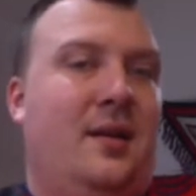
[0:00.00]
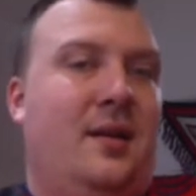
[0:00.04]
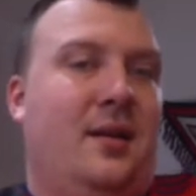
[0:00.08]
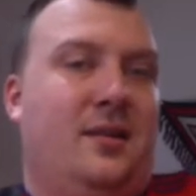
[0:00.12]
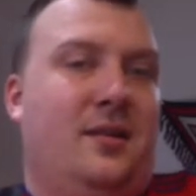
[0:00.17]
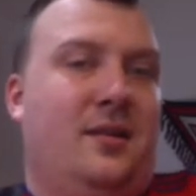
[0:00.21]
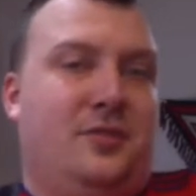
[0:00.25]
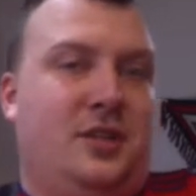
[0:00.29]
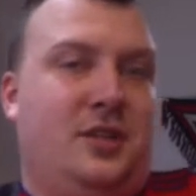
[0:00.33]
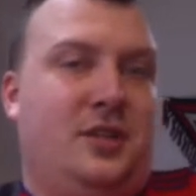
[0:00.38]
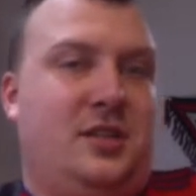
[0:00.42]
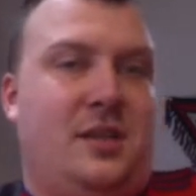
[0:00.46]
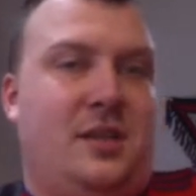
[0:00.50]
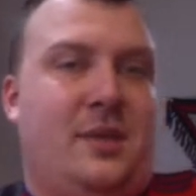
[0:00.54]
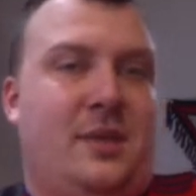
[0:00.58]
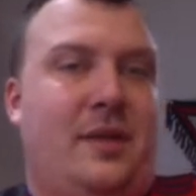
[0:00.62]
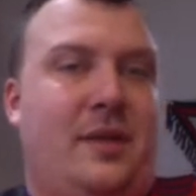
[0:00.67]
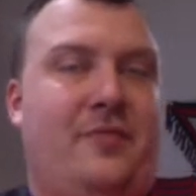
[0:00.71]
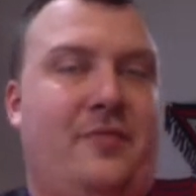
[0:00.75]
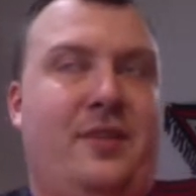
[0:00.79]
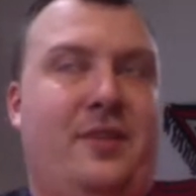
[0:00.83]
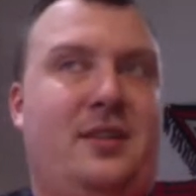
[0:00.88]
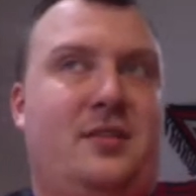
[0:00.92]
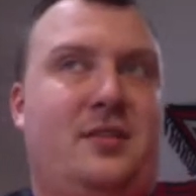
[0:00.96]
she's come out
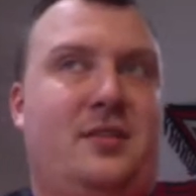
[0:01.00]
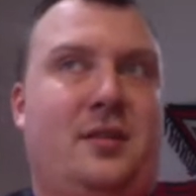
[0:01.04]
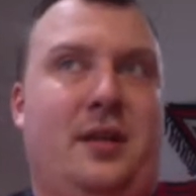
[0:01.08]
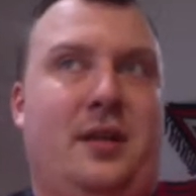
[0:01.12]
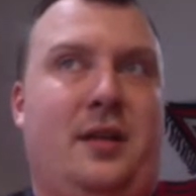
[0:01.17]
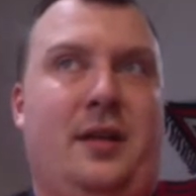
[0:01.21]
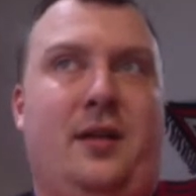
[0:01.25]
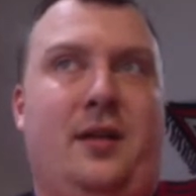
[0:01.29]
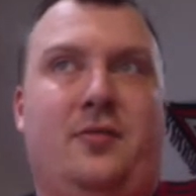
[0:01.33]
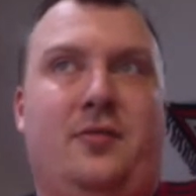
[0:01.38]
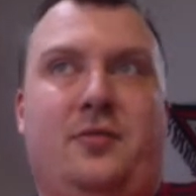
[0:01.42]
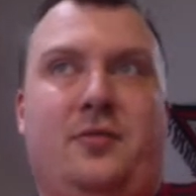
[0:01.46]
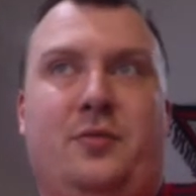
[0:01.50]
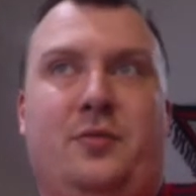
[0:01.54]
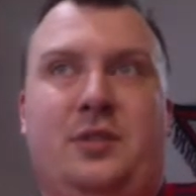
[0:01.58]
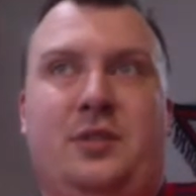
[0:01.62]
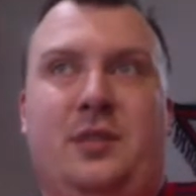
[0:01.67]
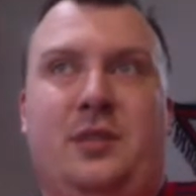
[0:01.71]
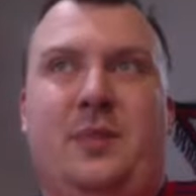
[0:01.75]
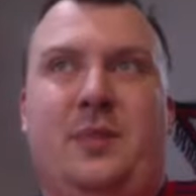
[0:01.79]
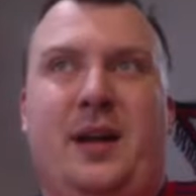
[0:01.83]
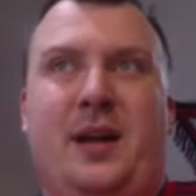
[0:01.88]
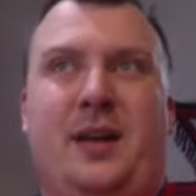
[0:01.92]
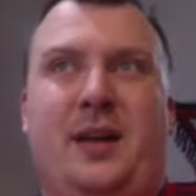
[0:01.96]
recently after winning the
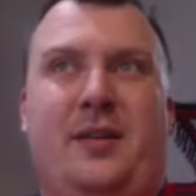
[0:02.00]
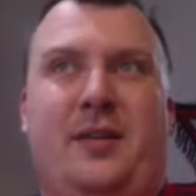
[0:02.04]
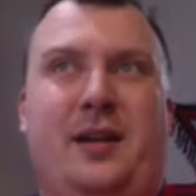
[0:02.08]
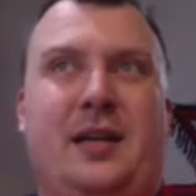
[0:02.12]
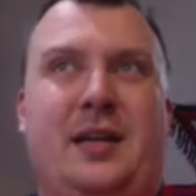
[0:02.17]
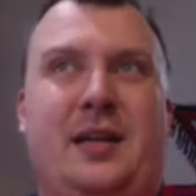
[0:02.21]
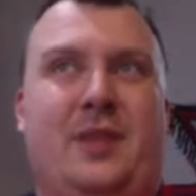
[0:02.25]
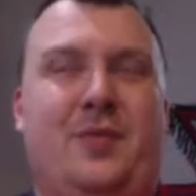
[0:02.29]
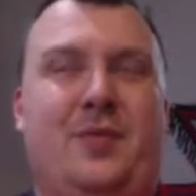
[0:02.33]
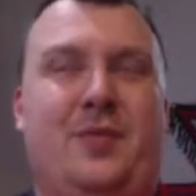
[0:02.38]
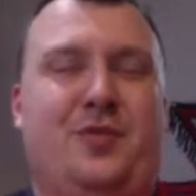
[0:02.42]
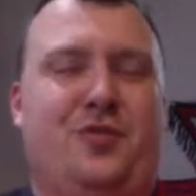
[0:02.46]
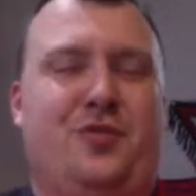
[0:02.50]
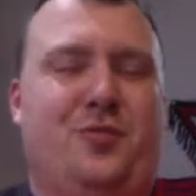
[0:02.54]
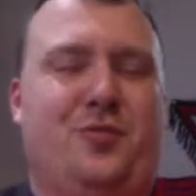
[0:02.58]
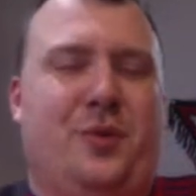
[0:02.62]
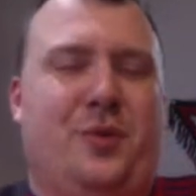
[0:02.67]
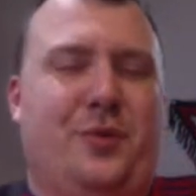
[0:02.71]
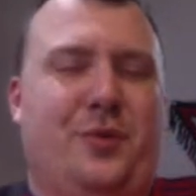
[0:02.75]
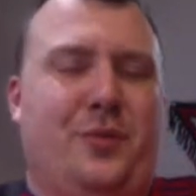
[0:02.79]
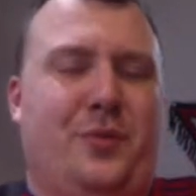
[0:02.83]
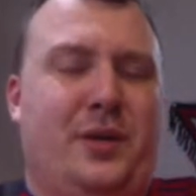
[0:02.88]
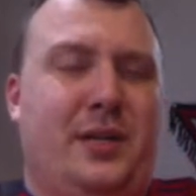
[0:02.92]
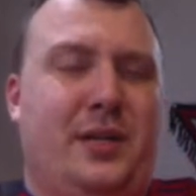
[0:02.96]
Man United game. We drew
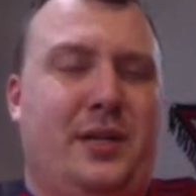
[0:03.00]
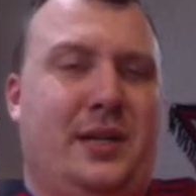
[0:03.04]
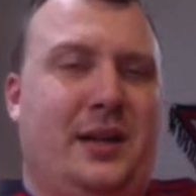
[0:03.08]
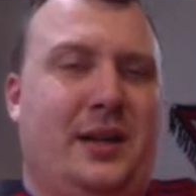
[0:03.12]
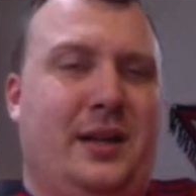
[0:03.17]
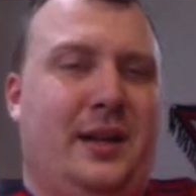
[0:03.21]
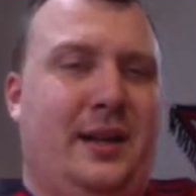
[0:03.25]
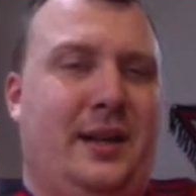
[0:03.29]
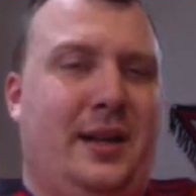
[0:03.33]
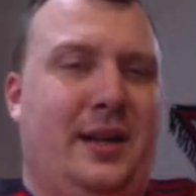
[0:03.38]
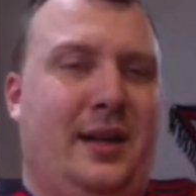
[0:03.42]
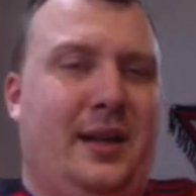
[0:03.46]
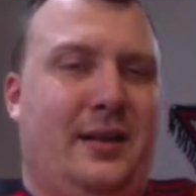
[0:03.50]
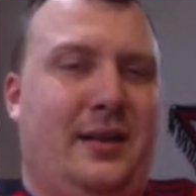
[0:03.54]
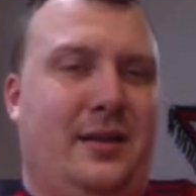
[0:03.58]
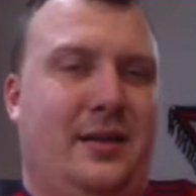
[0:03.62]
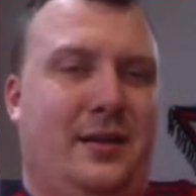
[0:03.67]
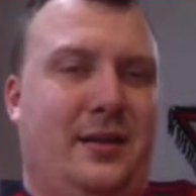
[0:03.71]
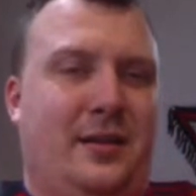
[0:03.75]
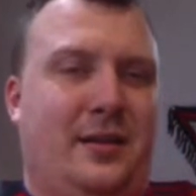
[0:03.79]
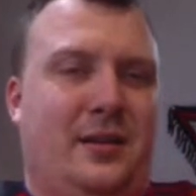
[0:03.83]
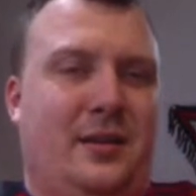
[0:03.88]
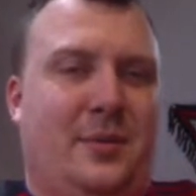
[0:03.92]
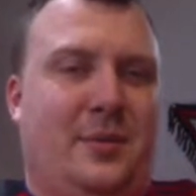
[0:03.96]
1-1 in
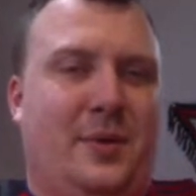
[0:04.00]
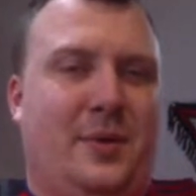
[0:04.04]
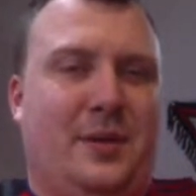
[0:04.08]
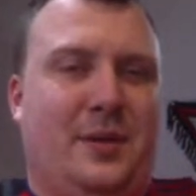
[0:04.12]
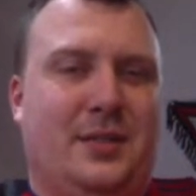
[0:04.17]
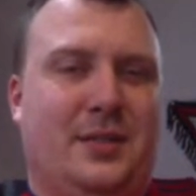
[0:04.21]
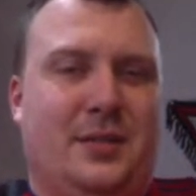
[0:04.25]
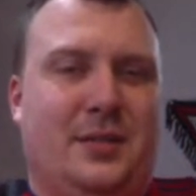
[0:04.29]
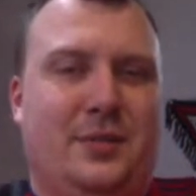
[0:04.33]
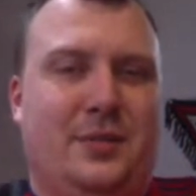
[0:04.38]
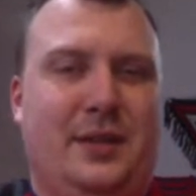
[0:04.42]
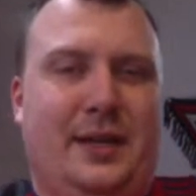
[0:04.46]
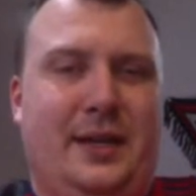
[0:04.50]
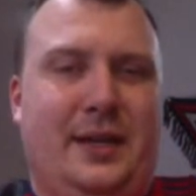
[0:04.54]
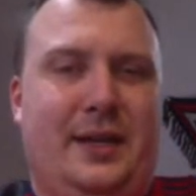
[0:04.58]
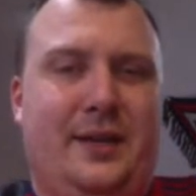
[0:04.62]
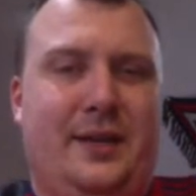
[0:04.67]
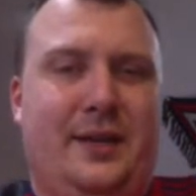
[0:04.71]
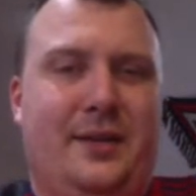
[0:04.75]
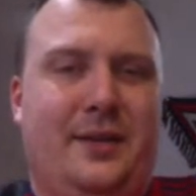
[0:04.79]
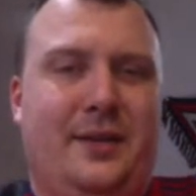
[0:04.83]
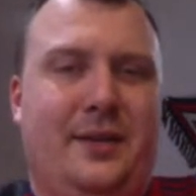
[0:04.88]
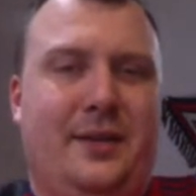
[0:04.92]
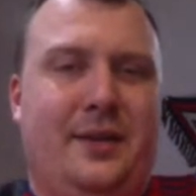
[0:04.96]
the WSL League
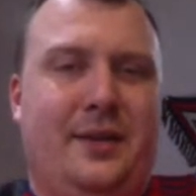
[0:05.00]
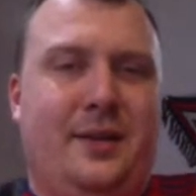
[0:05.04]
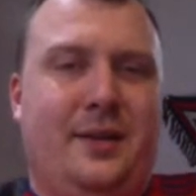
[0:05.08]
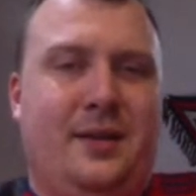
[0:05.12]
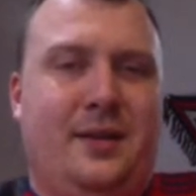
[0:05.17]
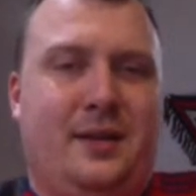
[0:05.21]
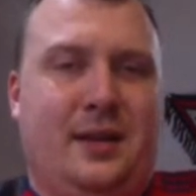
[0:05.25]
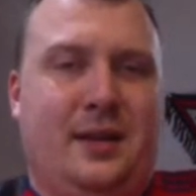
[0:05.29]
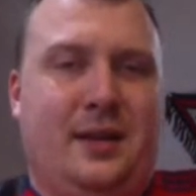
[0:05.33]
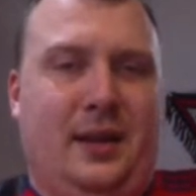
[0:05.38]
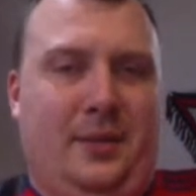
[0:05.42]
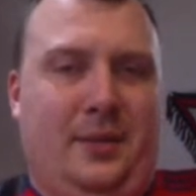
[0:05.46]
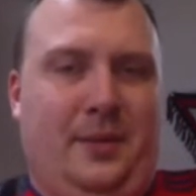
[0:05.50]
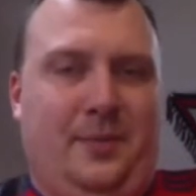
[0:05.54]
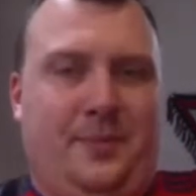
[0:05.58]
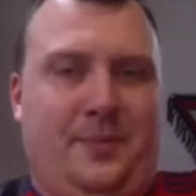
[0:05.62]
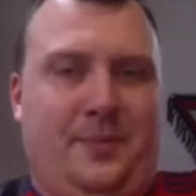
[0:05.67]
game